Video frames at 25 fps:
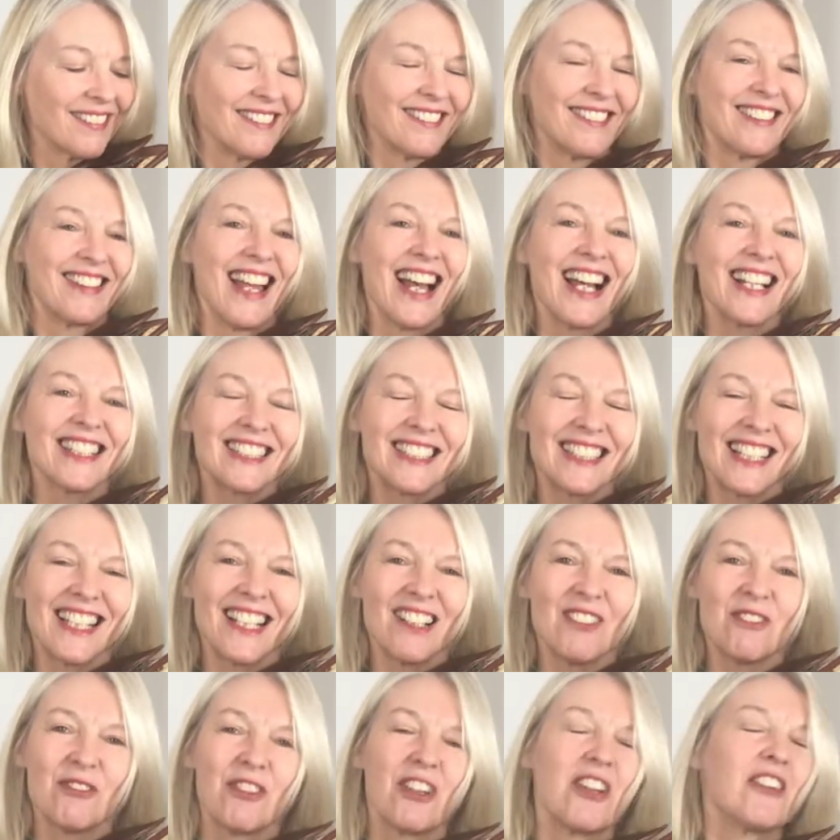That's
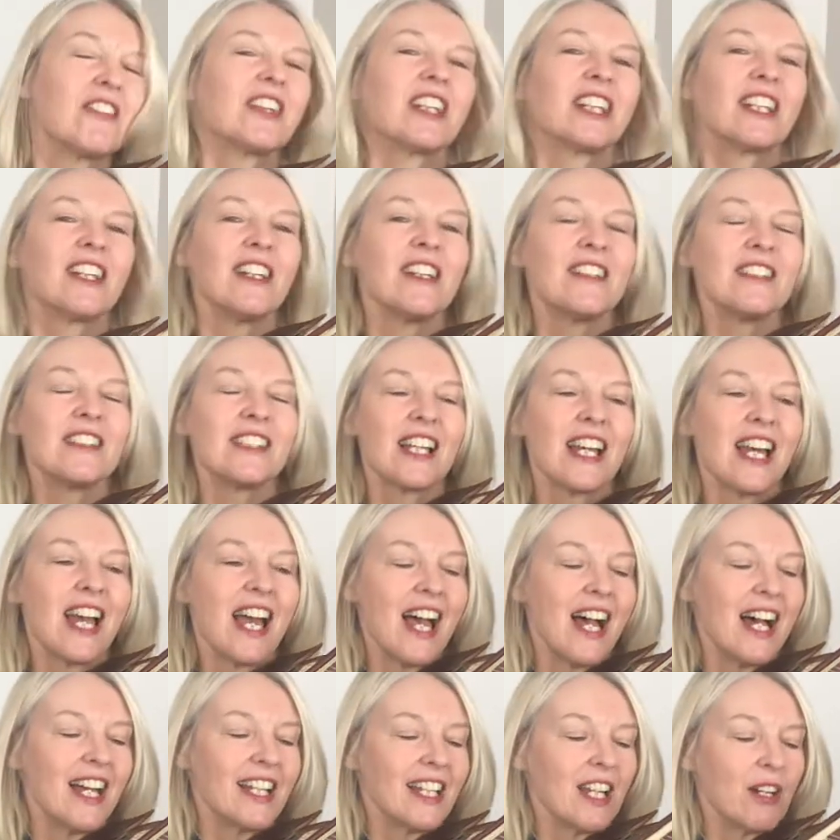it. Very good.
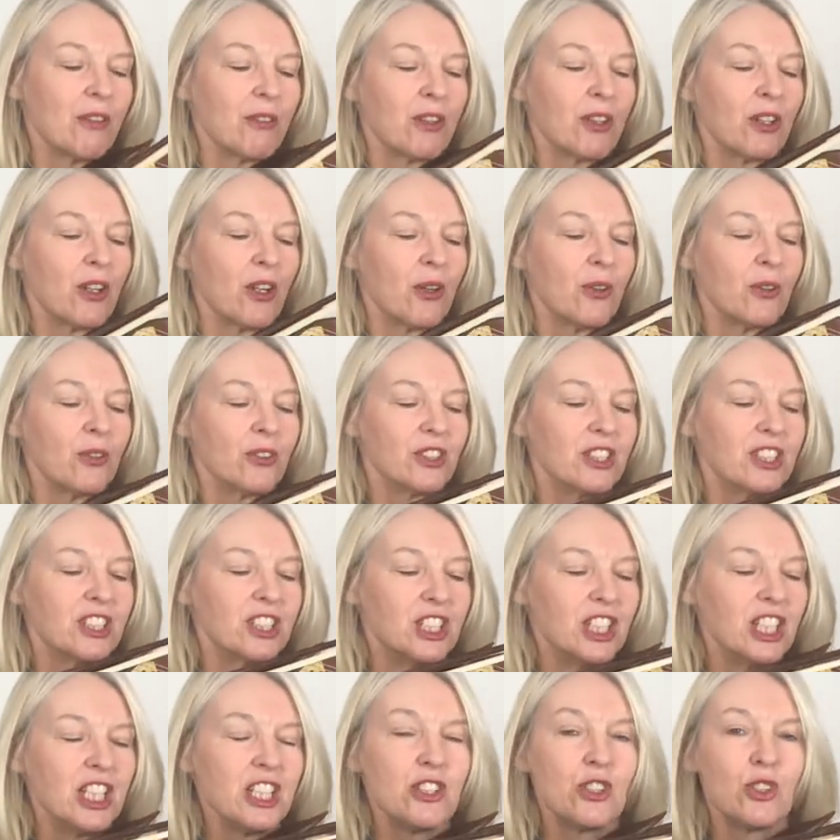And now we'll go on the
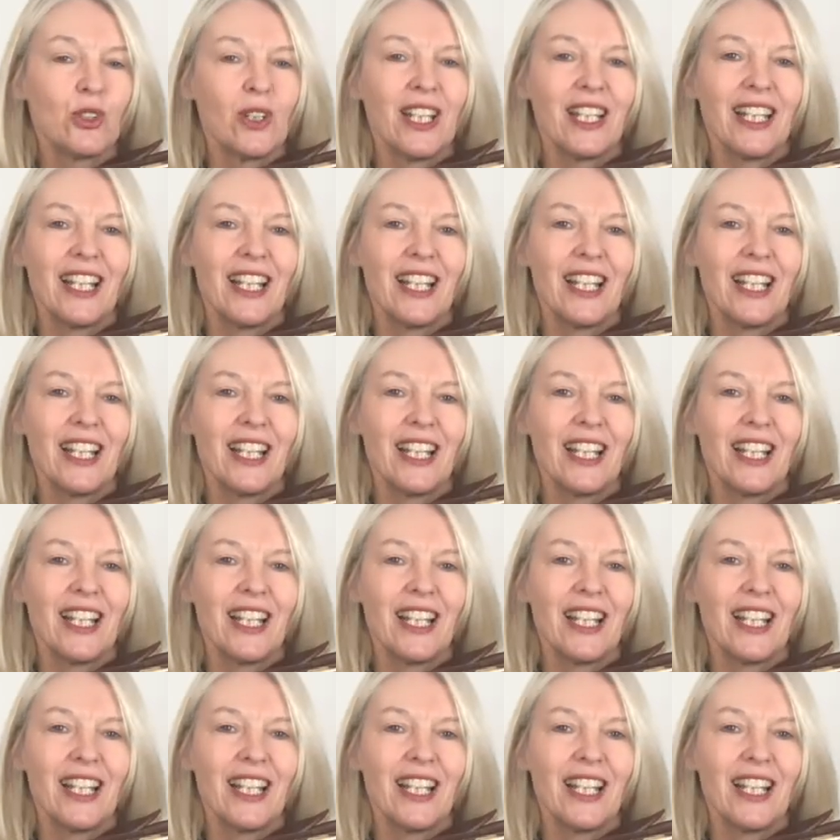G string,